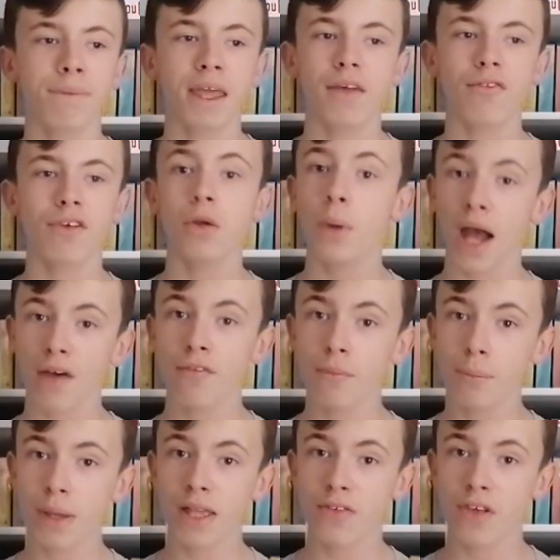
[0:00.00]
If you
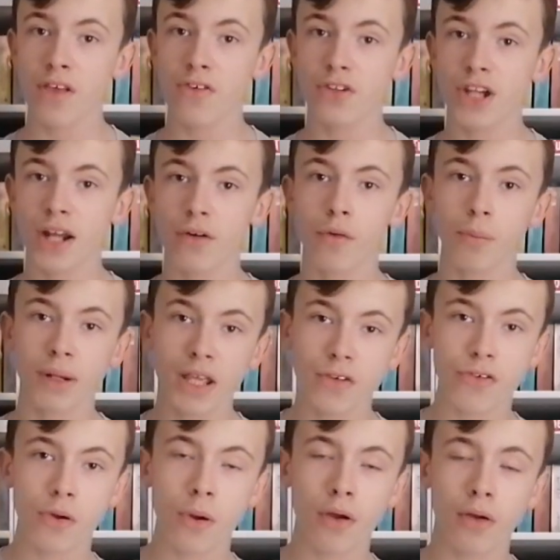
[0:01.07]
haven't been to his channel,
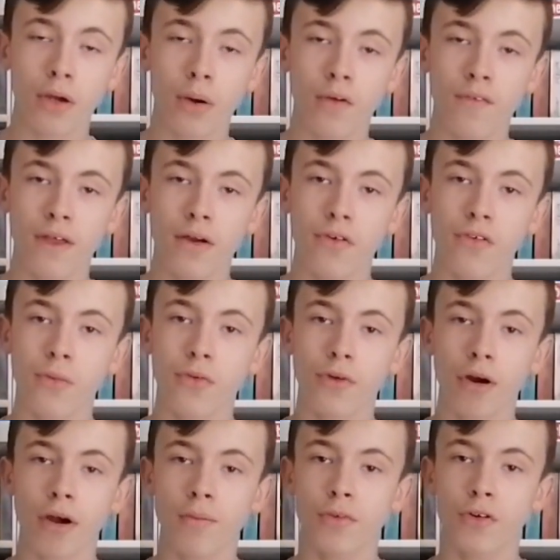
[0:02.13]
please do go over there and
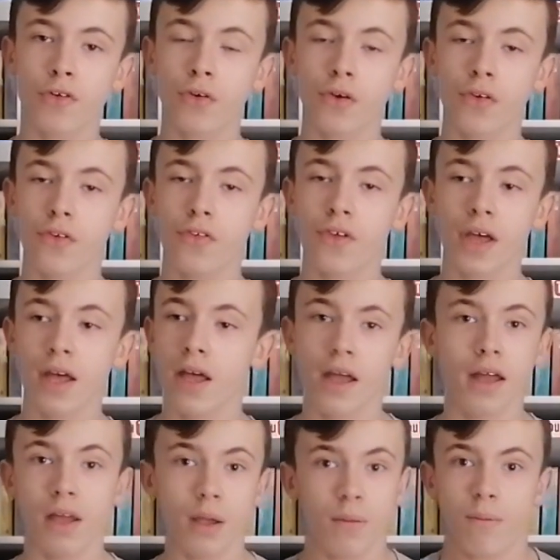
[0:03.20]
subscribe, just because
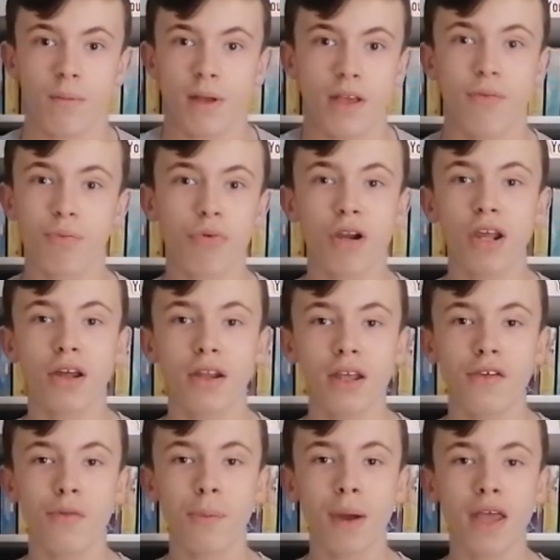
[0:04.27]
it's brilliant.
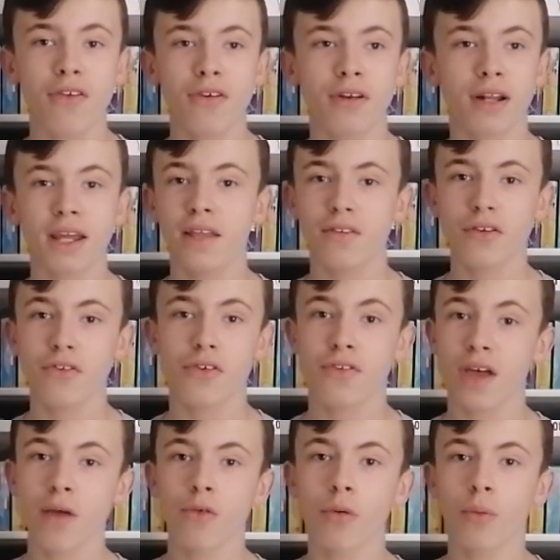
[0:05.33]
It's basically just the
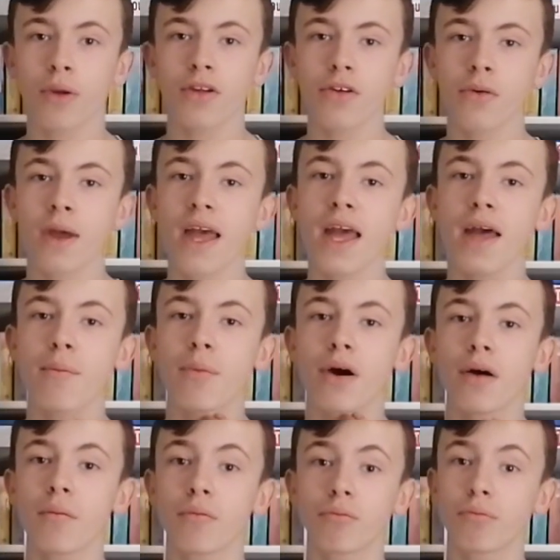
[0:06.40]
same as what we do here,
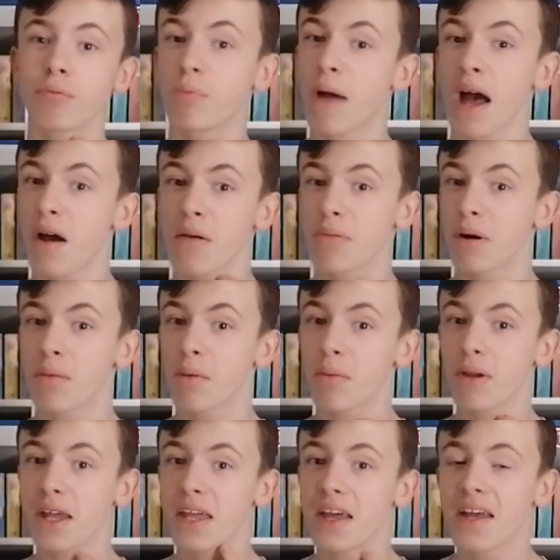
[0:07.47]
but better
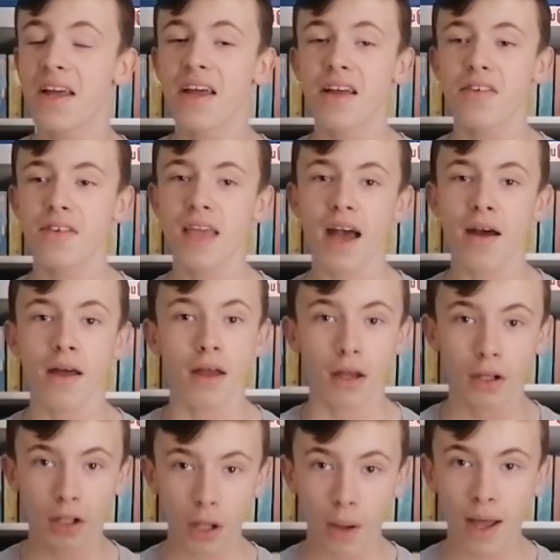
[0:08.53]
probably. So yeah,
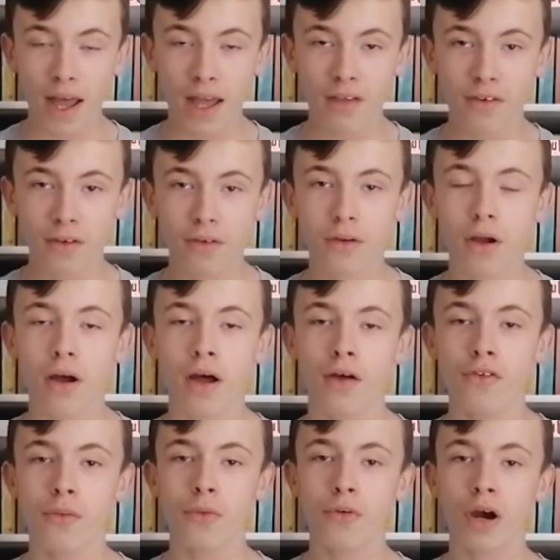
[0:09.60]
go ahead
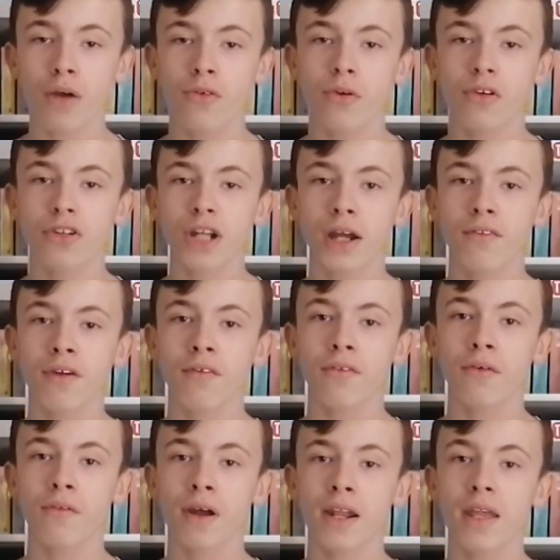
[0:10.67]
and subscribe to his channel if you haven't
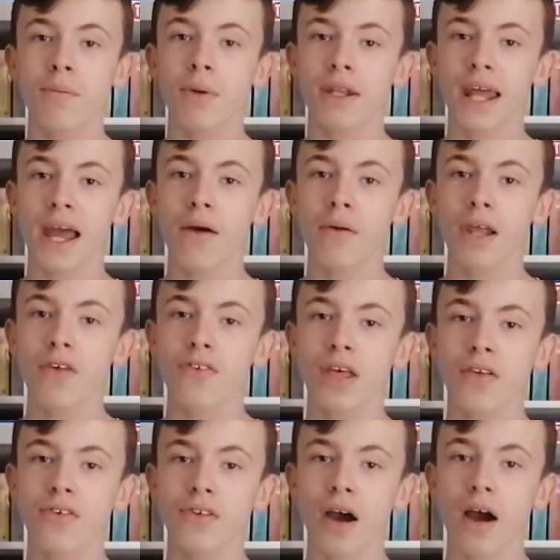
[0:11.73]
already. But now, let's
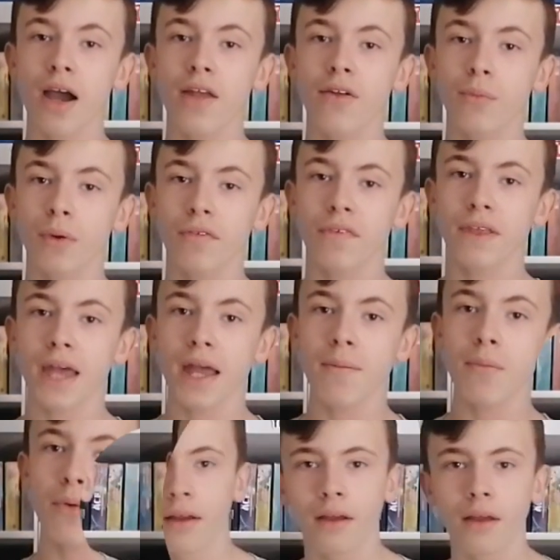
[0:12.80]
get started with the
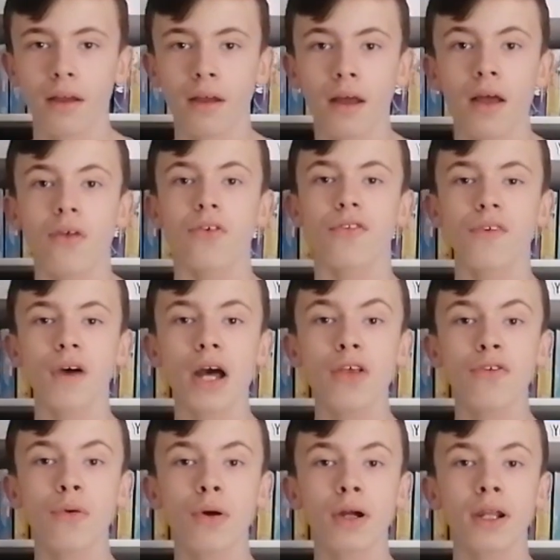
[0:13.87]
Game Boys. So
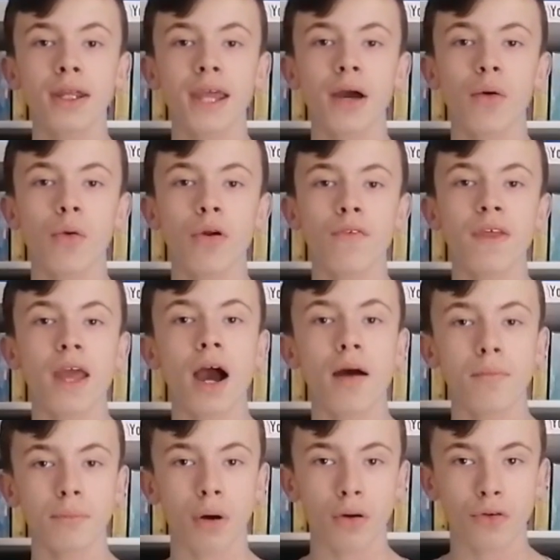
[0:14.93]
first of all, I'm going to get all of the
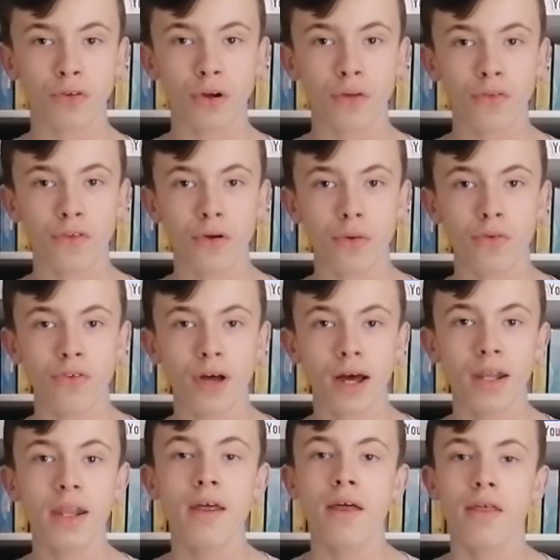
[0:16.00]
unboxed consoles
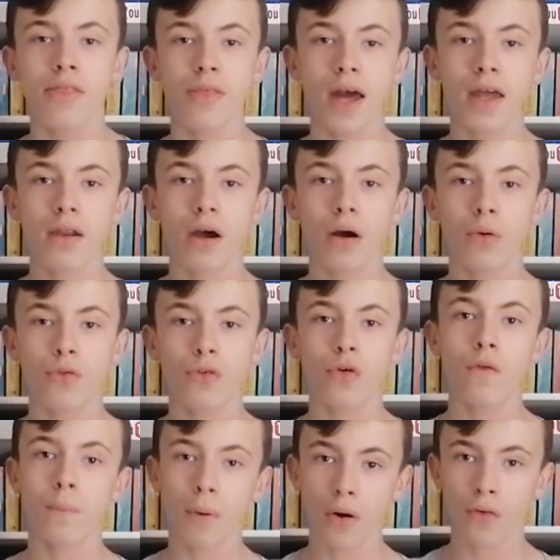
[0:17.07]
done. Then I'll do
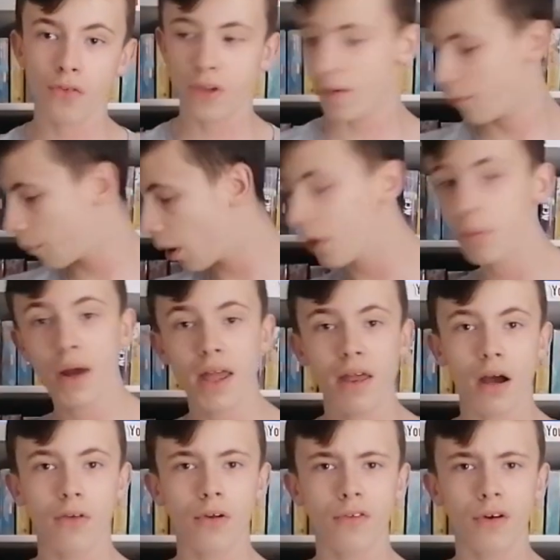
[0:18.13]
the box stuff. By the way,
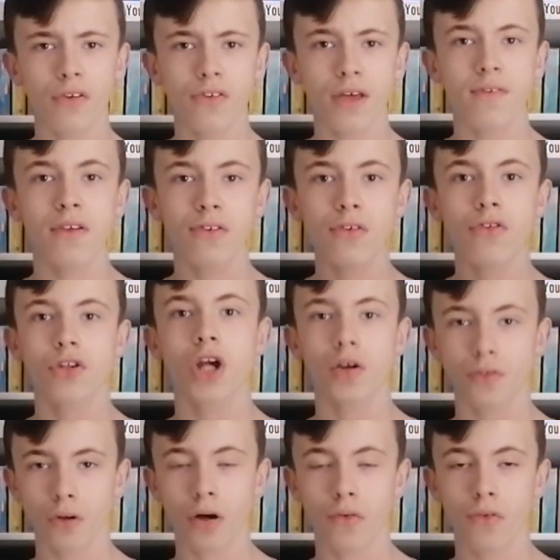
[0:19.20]
I don't know if I said this is
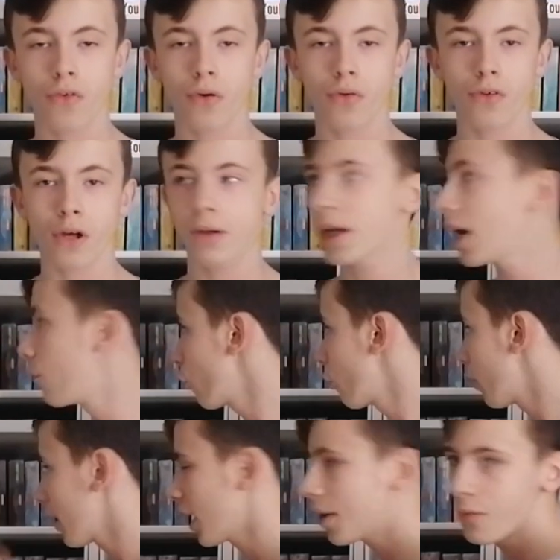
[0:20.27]
just consoles, no games. All
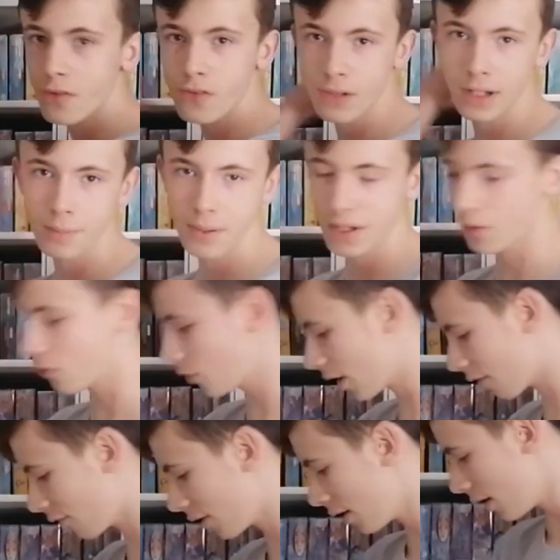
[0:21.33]
my games are still up here and
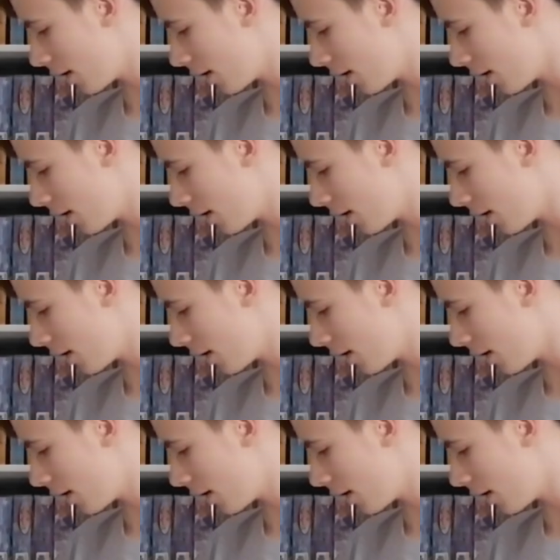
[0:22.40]
stuff.